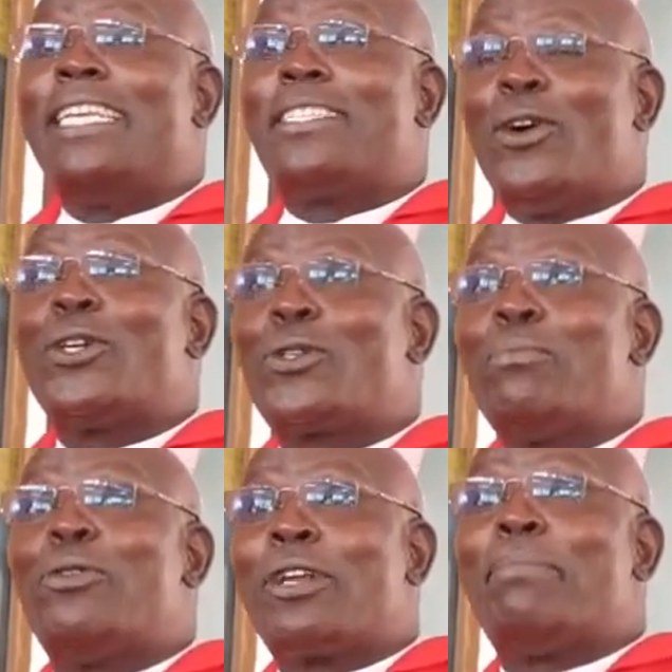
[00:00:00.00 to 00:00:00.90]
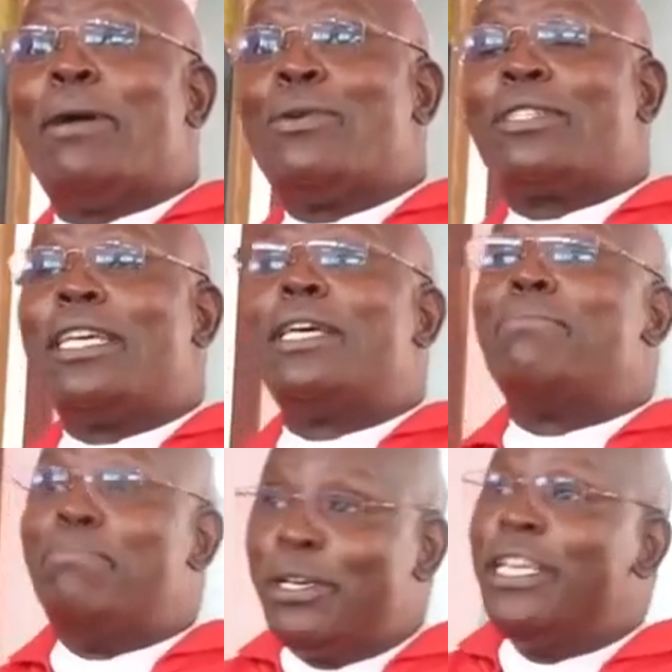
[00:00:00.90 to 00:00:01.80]
is also more about
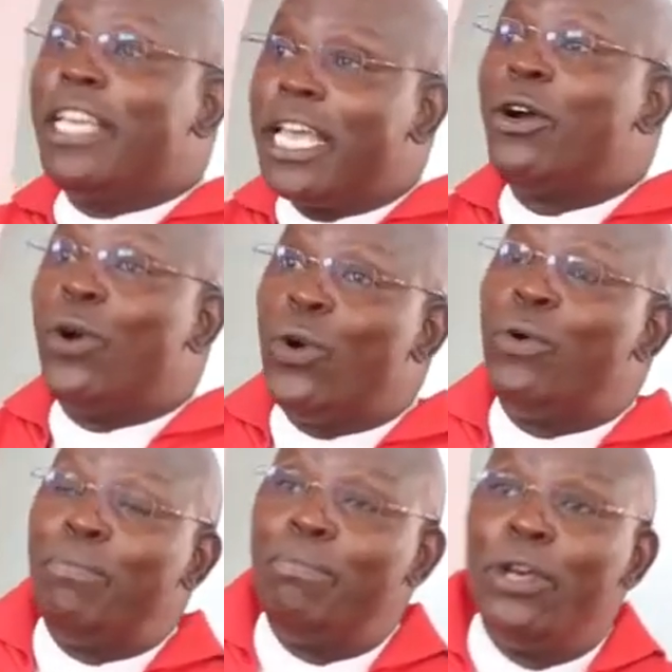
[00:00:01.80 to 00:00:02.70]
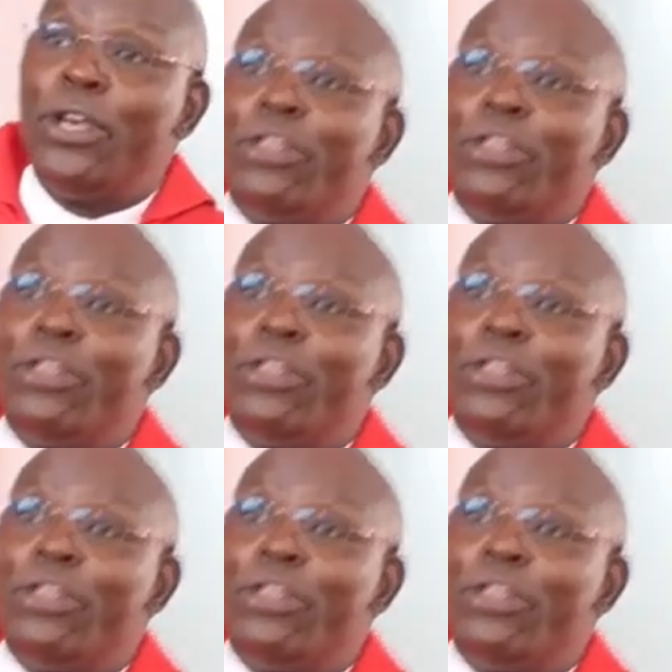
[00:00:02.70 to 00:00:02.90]
bringing home